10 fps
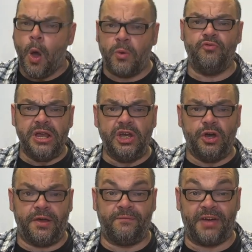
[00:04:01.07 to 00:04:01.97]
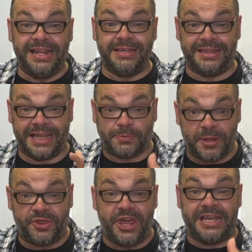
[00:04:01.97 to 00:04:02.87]
We're really good at inventing things,
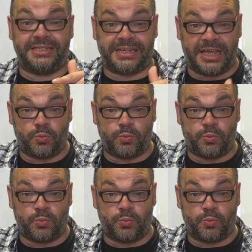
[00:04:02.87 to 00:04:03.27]
but this